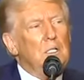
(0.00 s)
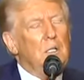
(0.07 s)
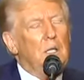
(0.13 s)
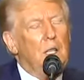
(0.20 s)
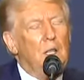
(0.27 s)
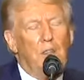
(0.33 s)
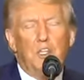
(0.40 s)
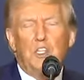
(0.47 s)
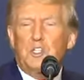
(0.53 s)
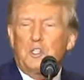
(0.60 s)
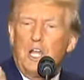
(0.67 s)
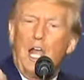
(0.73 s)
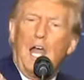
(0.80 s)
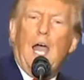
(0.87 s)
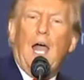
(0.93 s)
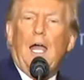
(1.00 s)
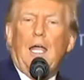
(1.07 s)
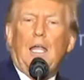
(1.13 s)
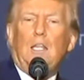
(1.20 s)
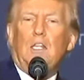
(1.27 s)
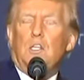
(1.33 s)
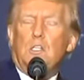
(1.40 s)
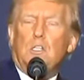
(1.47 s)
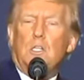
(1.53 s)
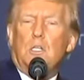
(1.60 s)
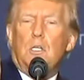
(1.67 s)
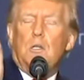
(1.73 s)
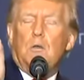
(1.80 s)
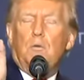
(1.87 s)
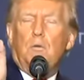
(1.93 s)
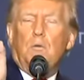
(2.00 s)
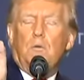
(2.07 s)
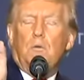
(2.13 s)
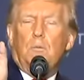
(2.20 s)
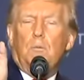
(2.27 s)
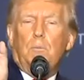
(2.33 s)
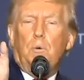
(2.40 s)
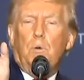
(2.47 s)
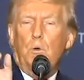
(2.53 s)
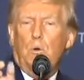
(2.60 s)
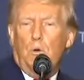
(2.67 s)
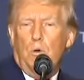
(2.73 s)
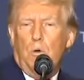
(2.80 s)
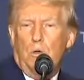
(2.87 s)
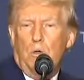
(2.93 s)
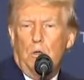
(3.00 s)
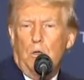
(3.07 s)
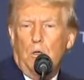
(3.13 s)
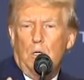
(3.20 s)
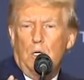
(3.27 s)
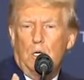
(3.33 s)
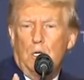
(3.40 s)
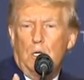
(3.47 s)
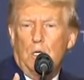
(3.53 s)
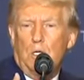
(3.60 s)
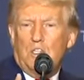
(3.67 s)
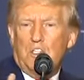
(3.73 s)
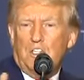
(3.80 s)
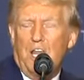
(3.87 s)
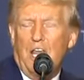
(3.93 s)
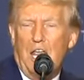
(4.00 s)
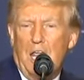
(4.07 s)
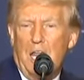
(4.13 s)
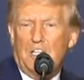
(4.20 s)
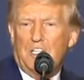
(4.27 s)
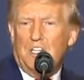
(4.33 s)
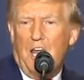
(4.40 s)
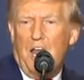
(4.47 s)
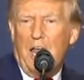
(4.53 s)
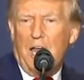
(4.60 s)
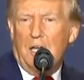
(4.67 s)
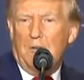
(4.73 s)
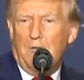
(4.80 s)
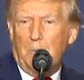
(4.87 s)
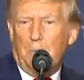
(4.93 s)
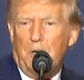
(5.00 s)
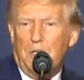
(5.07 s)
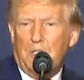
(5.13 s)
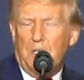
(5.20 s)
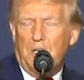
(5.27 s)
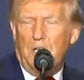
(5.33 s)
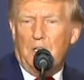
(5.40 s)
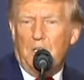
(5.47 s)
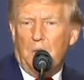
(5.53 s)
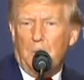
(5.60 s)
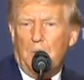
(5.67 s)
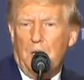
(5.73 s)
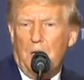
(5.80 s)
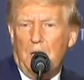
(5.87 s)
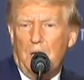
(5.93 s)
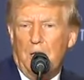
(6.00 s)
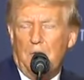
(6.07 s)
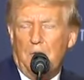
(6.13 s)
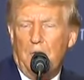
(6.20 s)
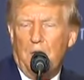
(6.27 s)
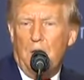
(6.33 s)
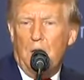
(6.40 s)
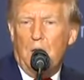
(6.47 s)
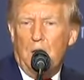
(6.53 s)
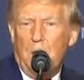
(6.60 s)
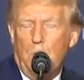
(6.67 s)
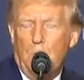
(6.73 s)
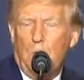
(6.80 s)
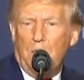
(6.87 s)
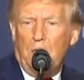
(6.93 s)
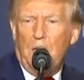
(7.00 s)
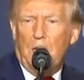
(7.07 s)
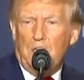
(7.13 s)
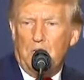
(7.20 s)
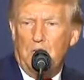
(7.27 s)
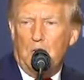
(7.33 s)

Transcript: This guy, this poor, sad sack of a president that we have, will lead us into